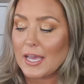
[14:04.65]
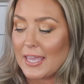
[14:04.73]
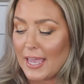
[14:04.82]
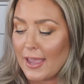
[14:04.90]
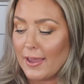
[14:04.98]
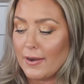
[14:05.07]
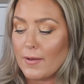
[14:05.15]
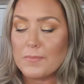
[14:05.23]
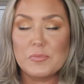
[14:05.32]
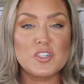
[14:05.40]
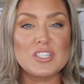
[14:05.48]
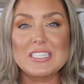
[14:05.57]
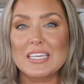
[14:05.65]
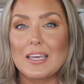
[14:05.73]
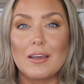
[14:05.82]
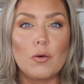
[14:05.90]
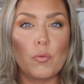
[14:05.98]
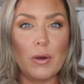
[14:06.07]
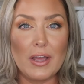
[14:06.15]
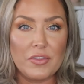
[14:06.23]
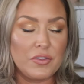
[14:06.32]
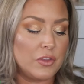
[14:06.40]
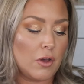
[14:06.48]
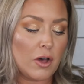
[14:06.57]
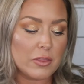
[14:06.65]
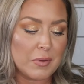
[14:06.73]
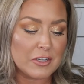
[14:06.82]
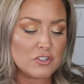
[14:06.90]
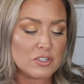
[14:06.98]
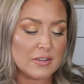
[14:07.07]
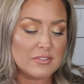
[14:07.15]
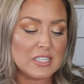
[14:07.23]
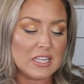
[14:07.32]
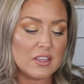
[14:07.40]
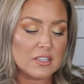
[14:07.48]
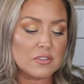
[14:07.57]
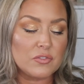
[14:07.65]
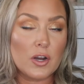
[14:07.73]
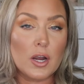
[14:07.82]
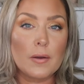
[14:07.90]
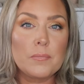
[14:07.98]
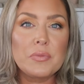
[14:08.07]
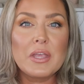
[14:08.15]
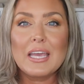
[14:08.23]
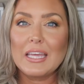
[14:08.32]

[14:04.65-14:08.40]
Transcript: again, I'm just sticking with all the pictures I've seen thus far